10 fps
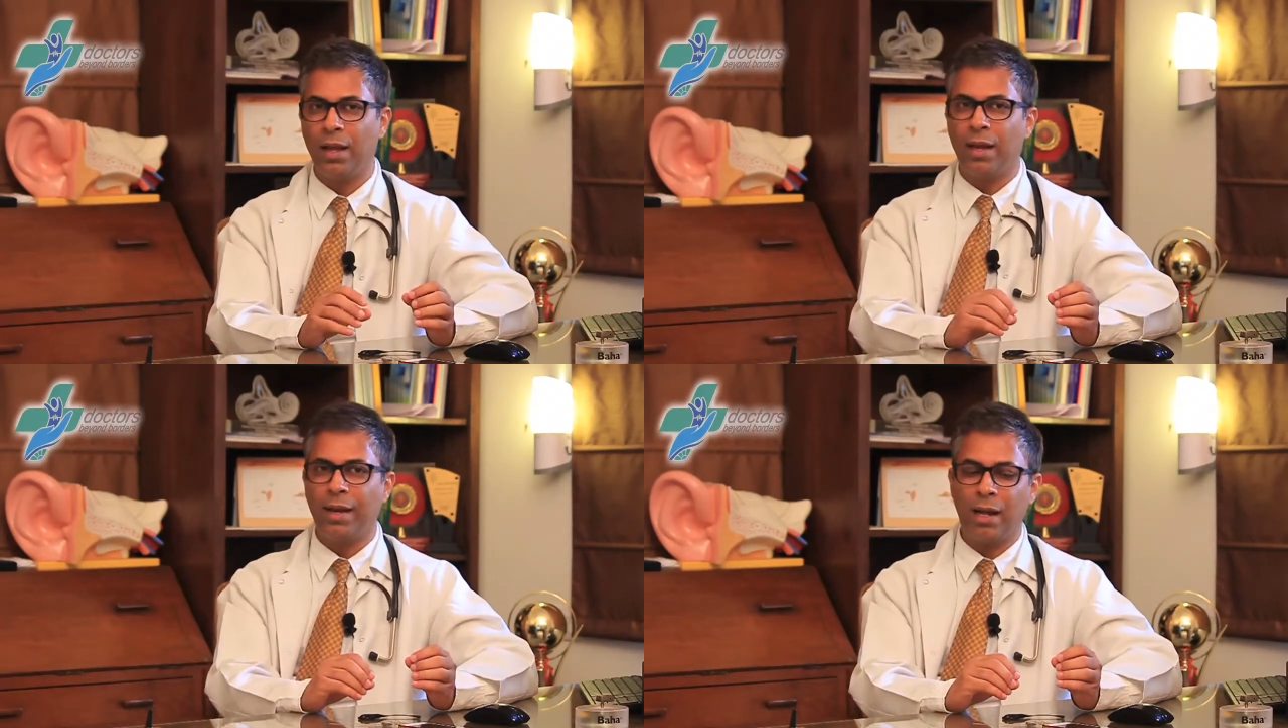
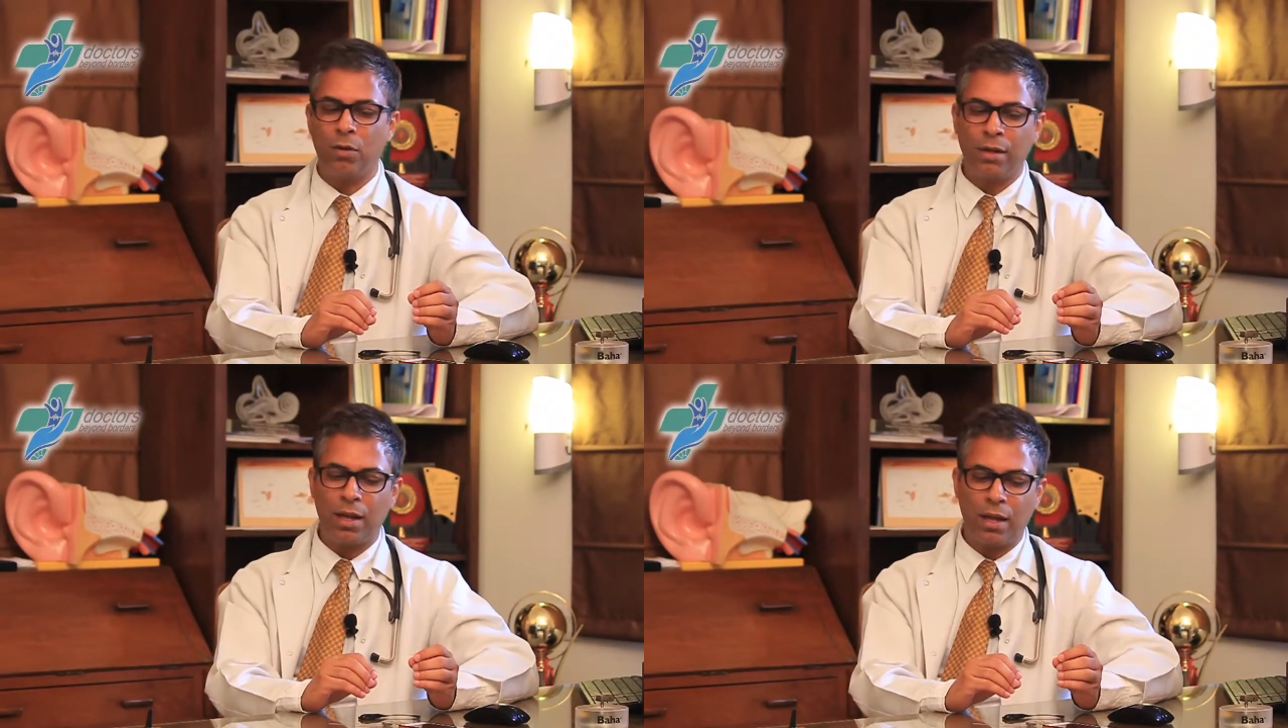
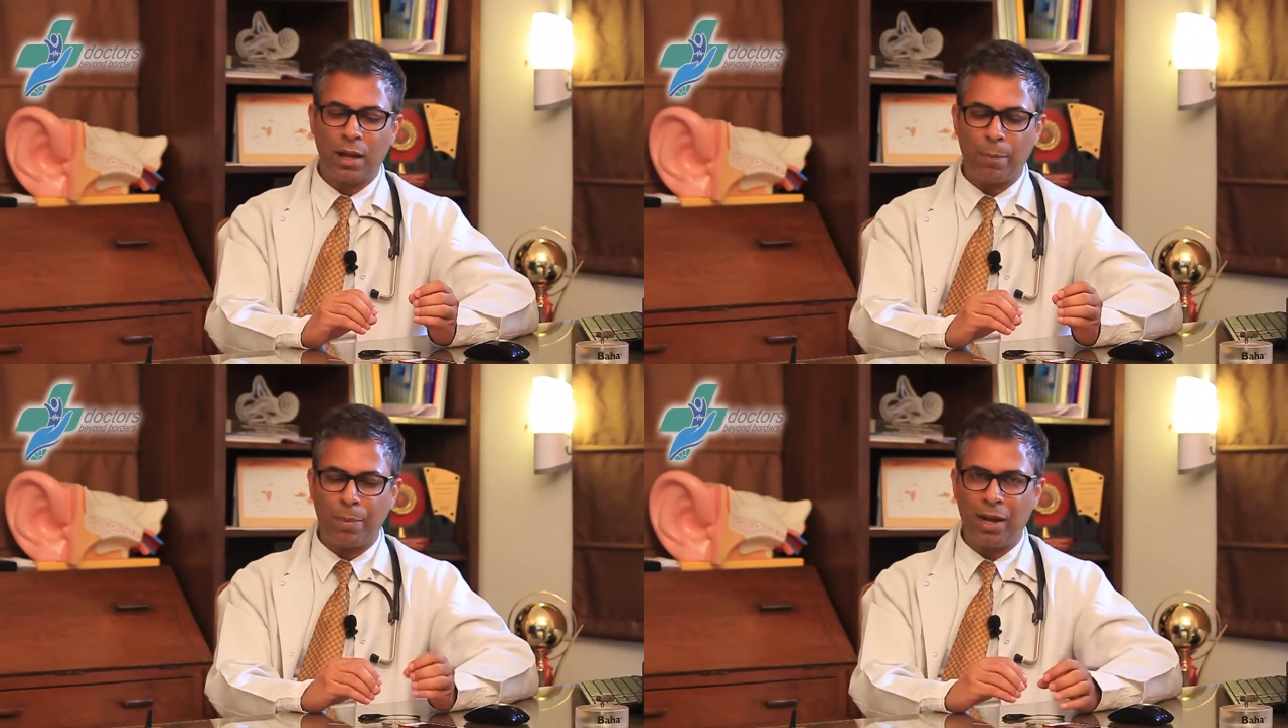Now,
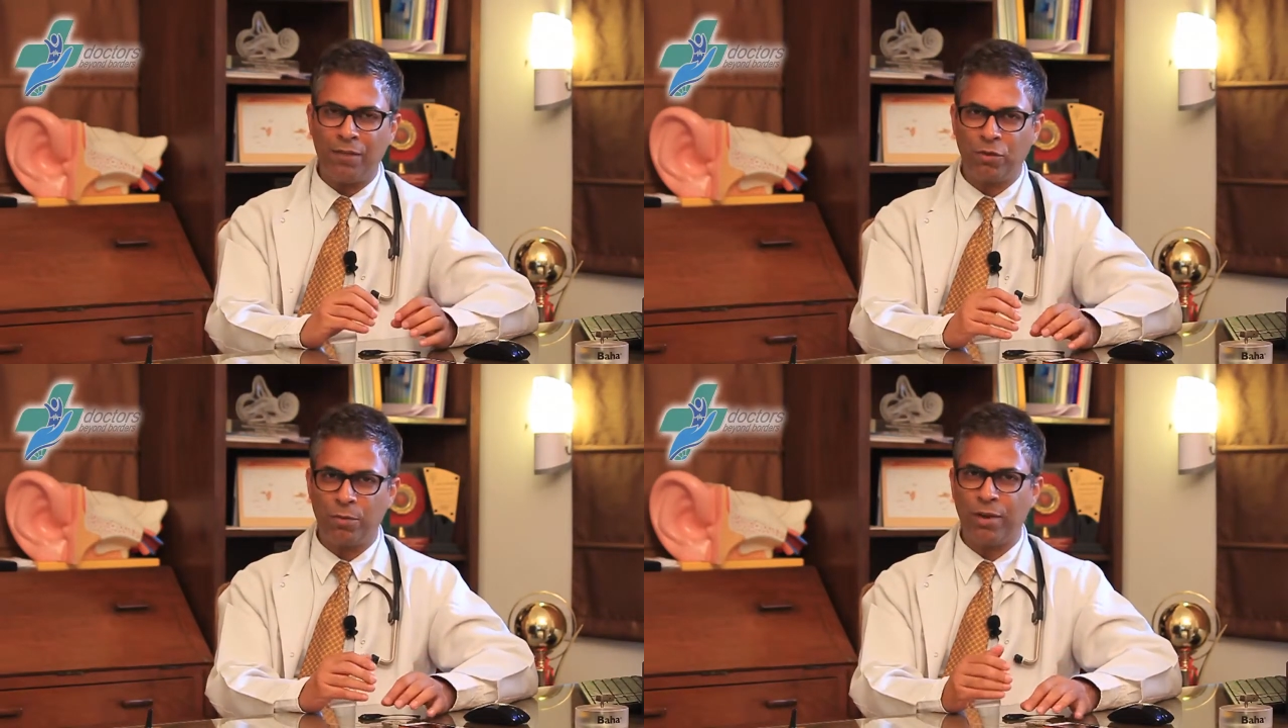
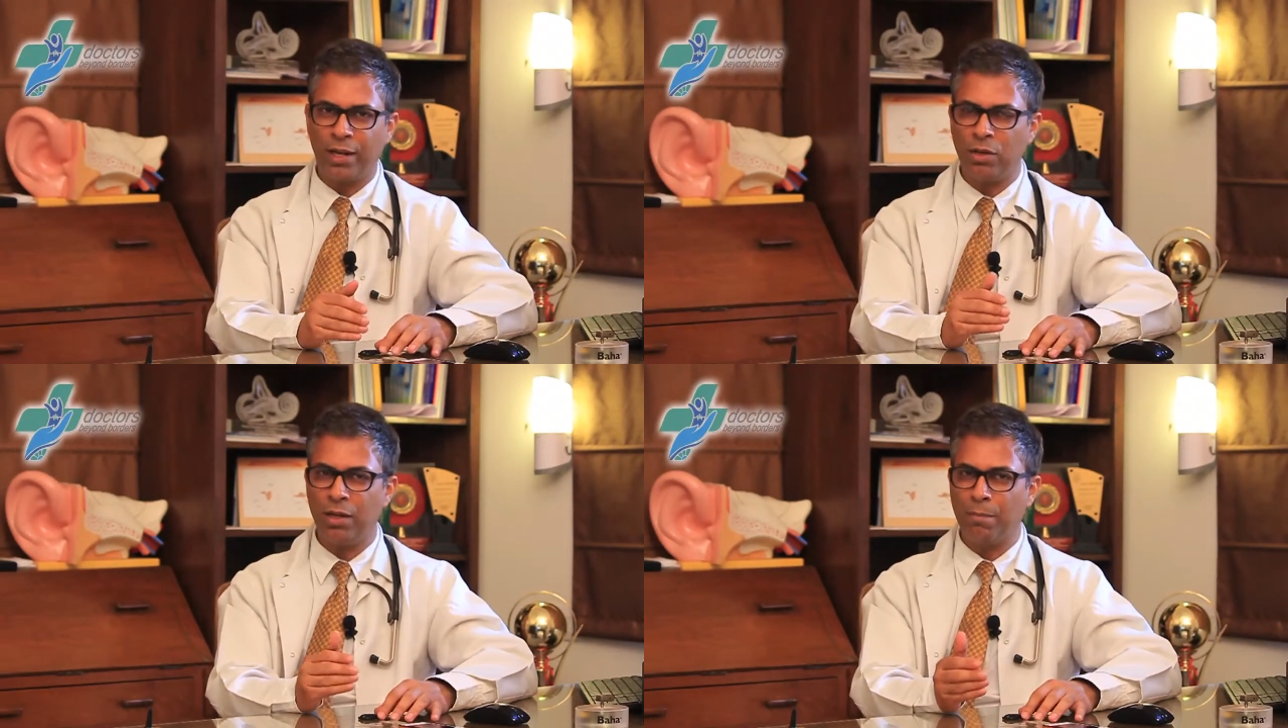apart from
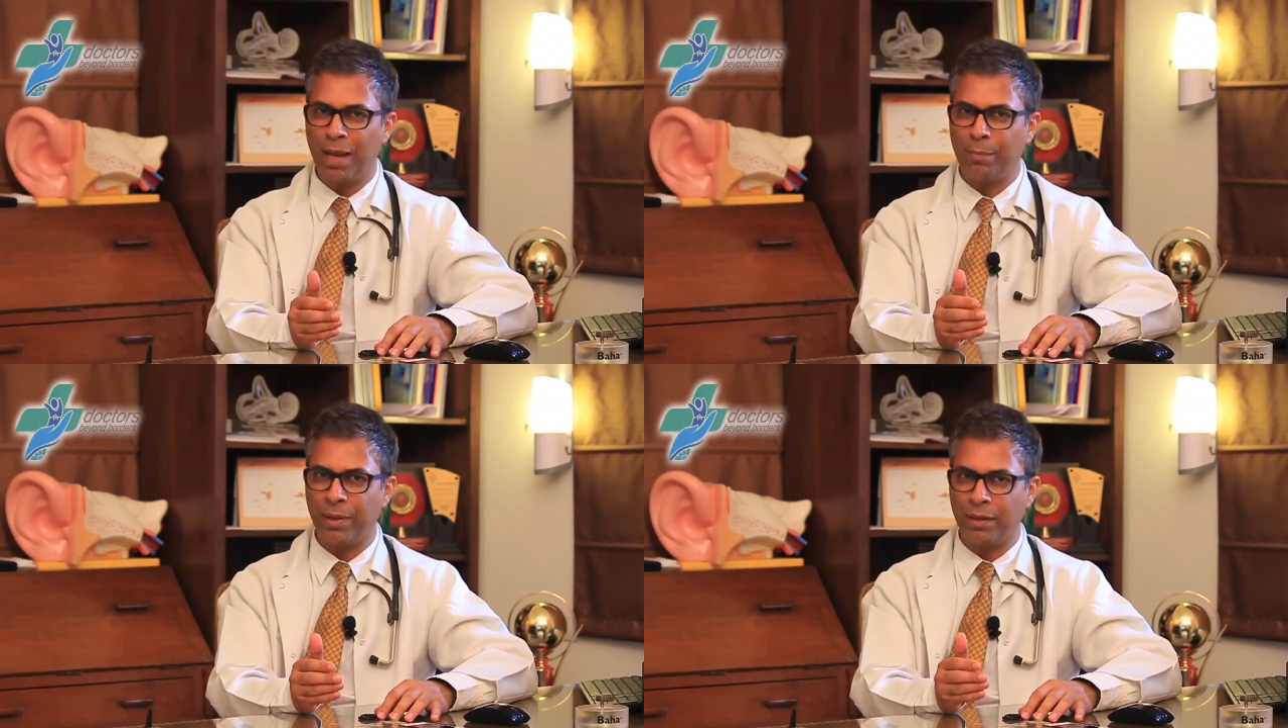regular
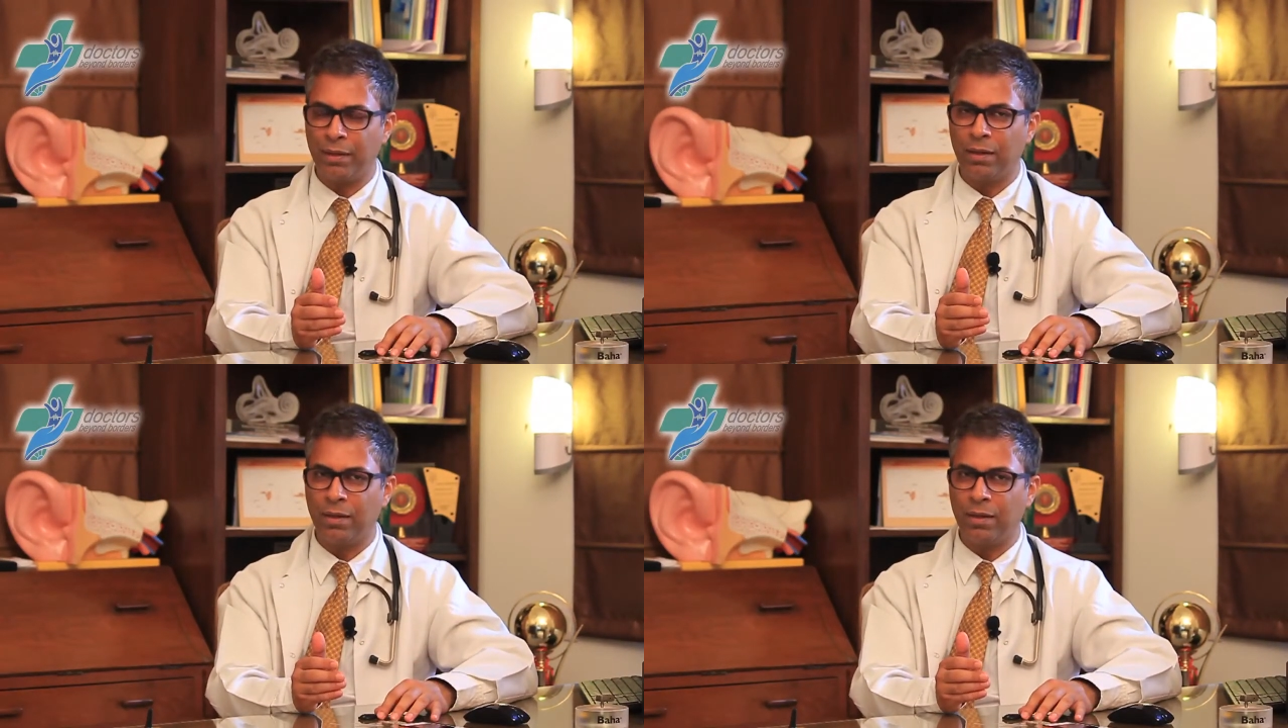mapping,